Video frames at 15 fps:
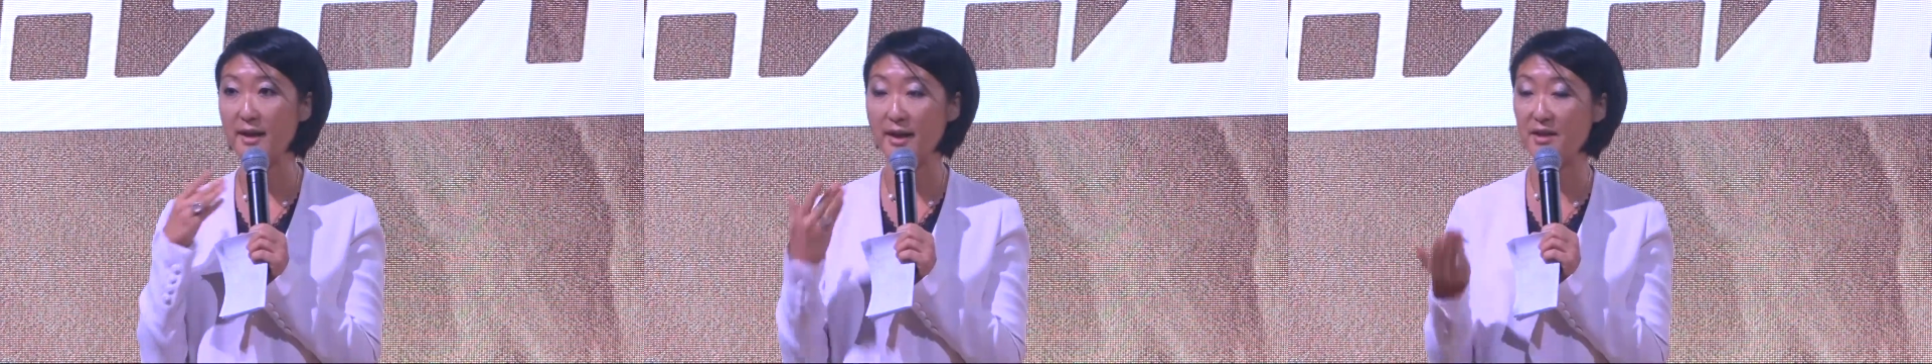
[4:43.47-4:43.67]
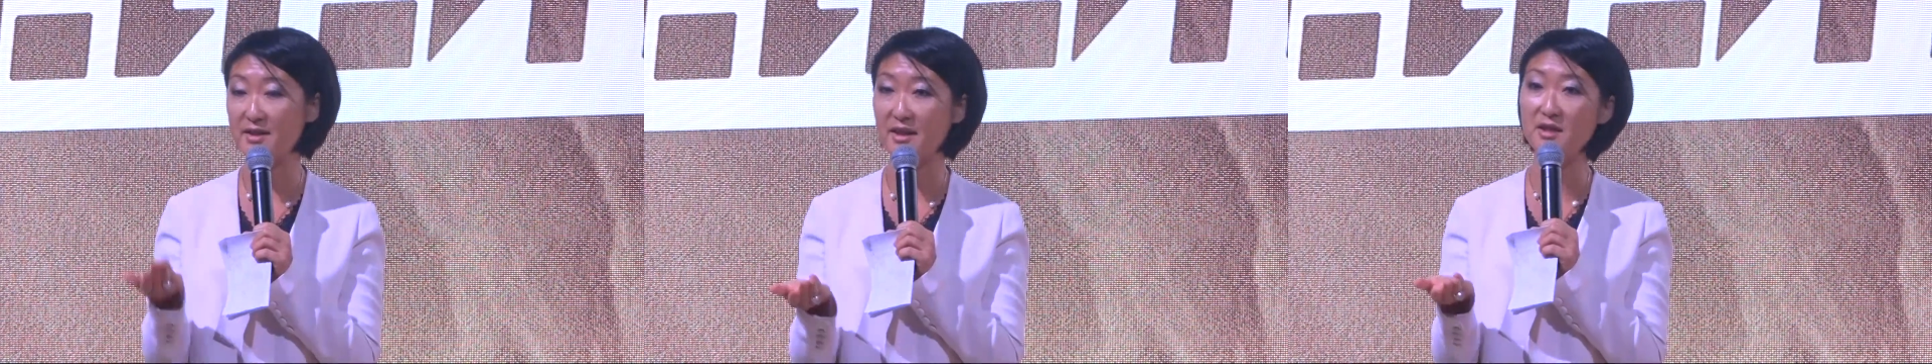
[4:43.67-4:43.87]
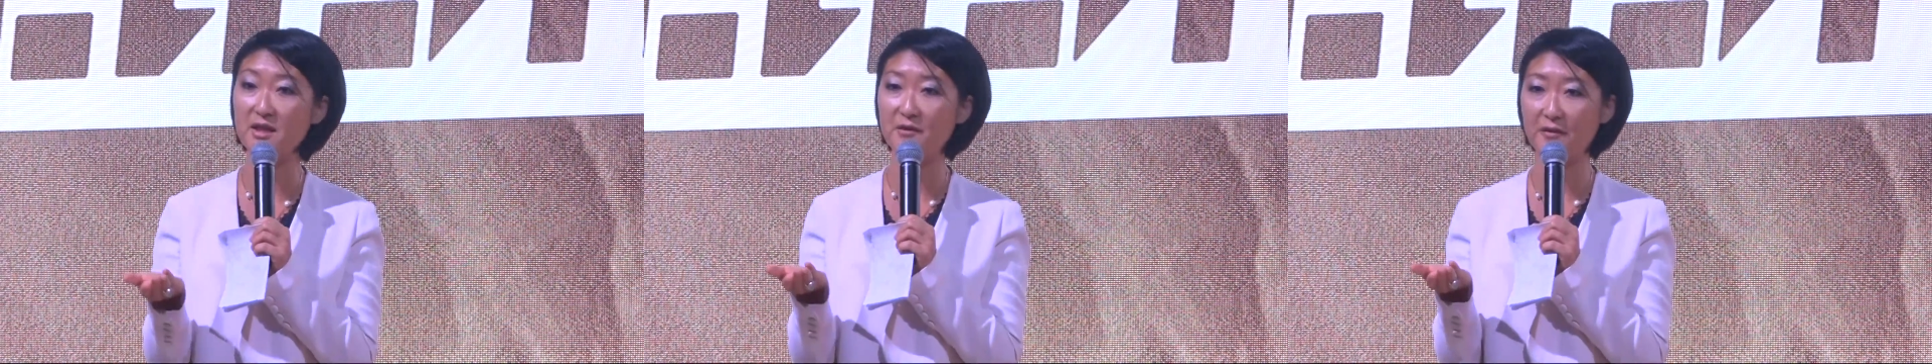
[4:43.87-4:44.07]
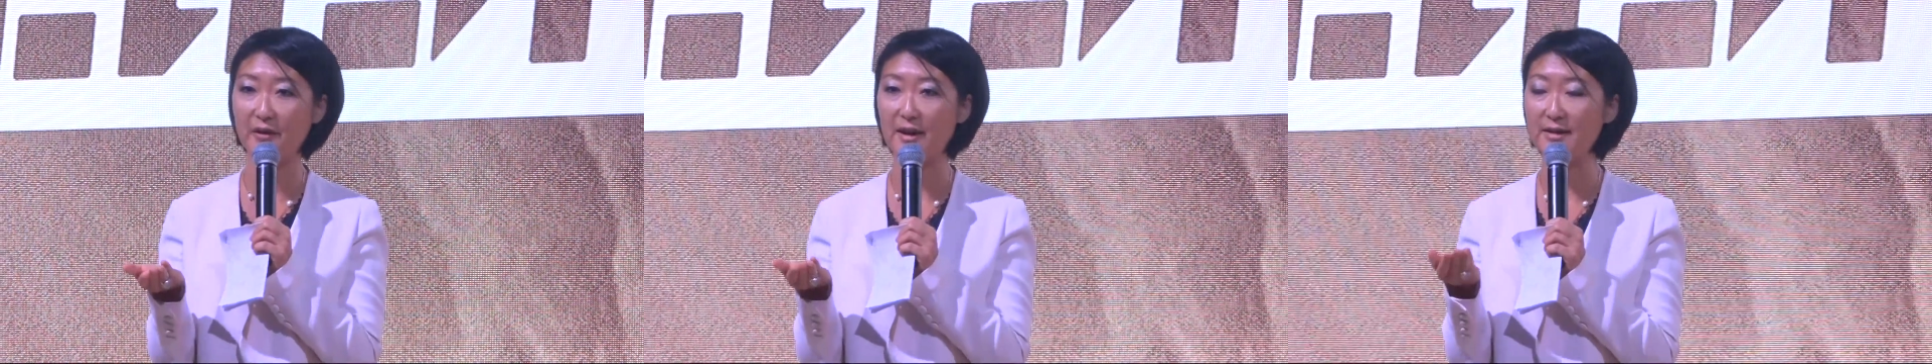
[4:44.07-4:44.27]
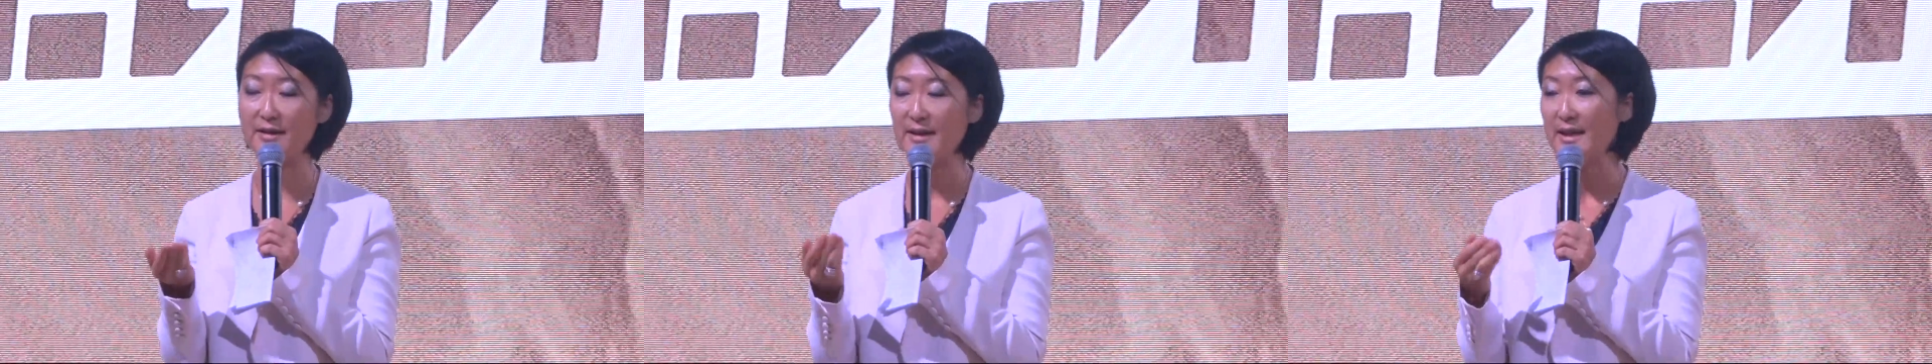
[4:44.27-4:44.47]
I
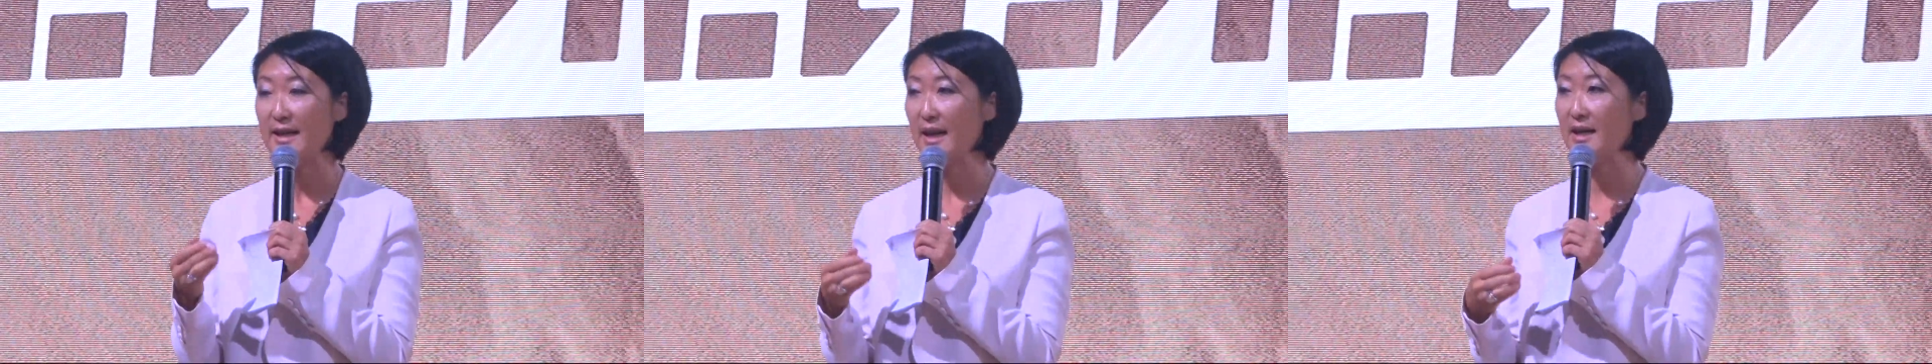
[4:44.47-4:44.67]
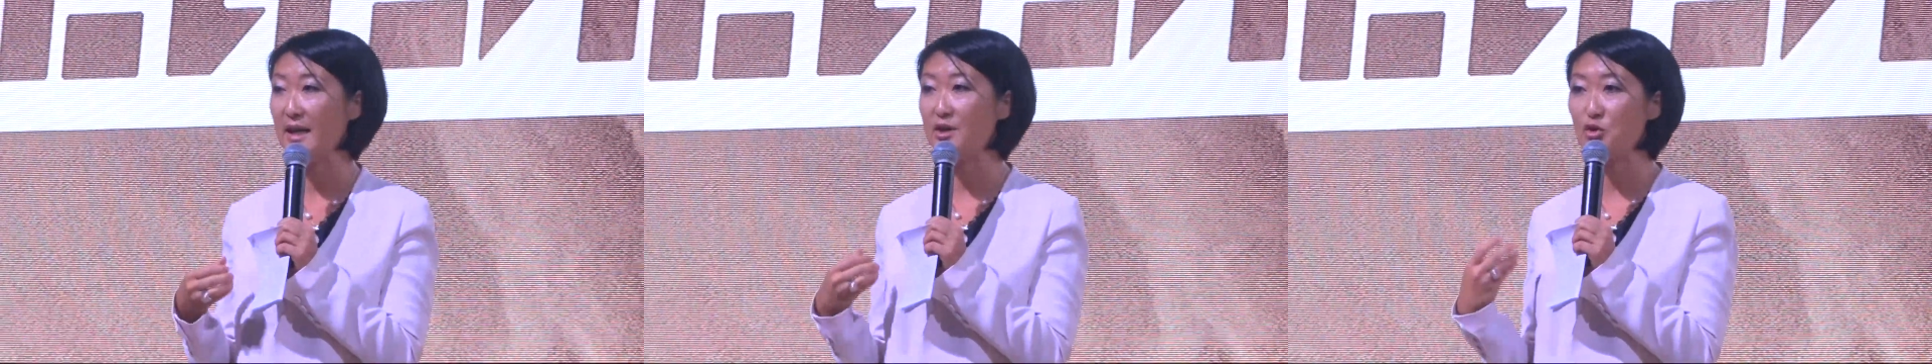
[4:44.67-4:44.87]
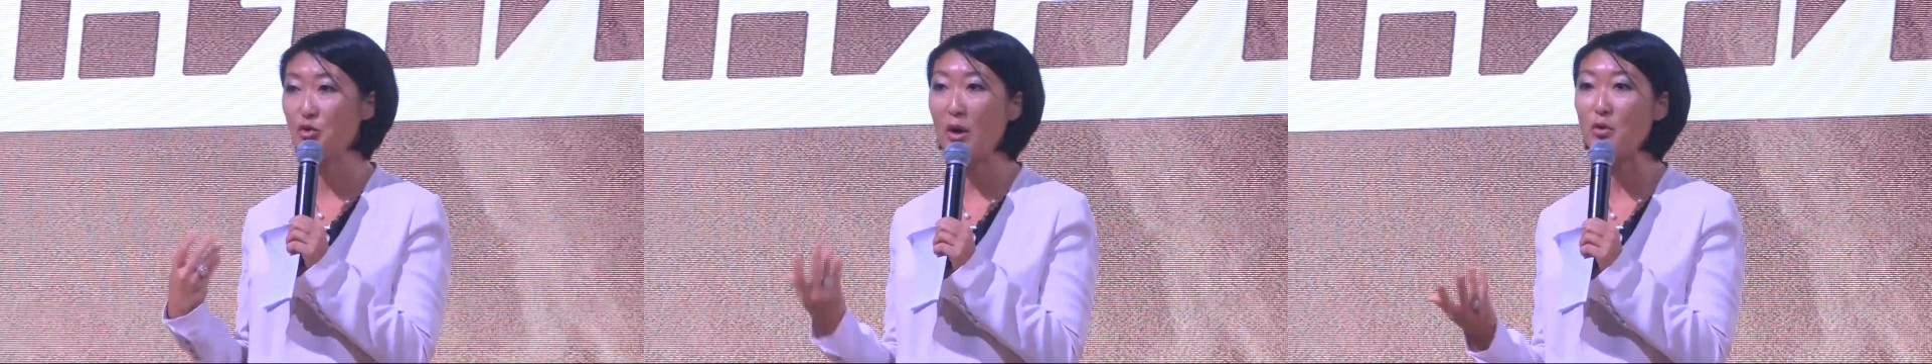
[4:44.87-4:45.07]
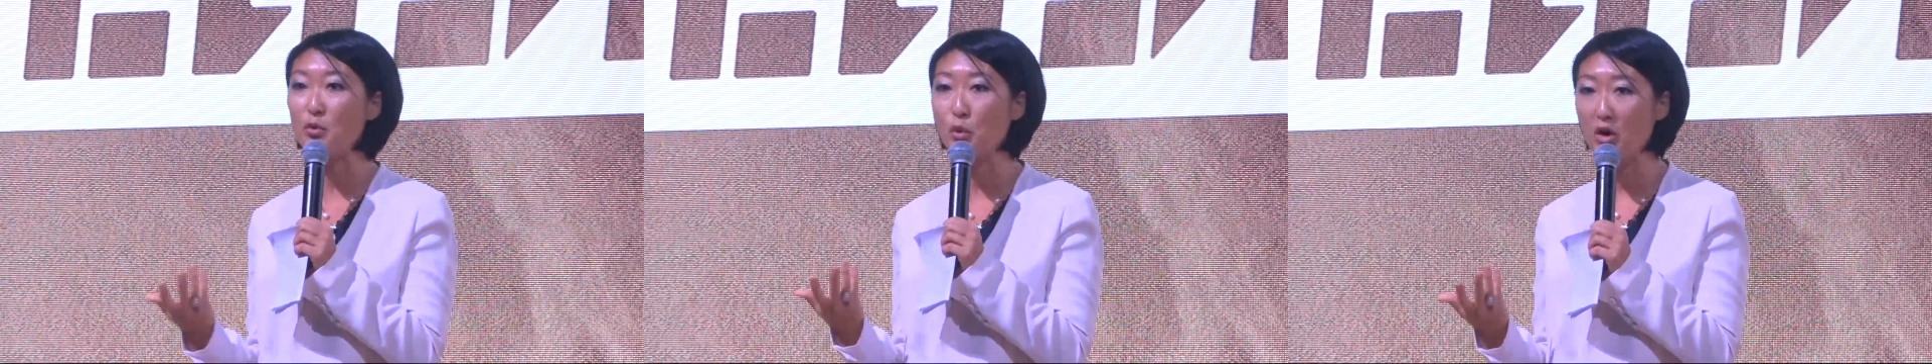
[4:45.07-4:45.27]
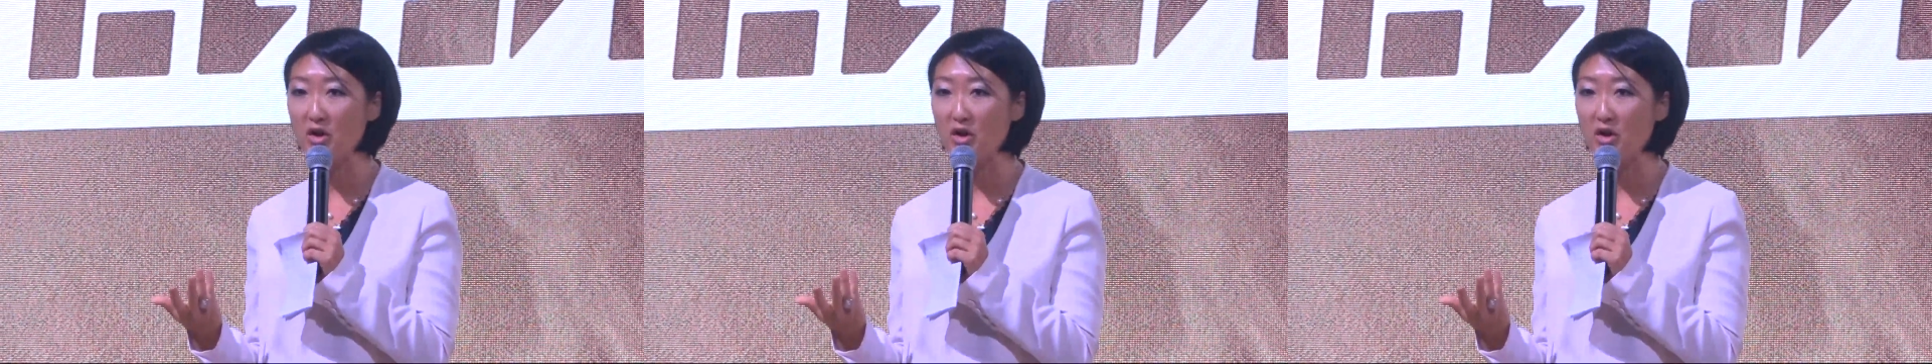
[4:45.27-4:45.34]
identified, and I tried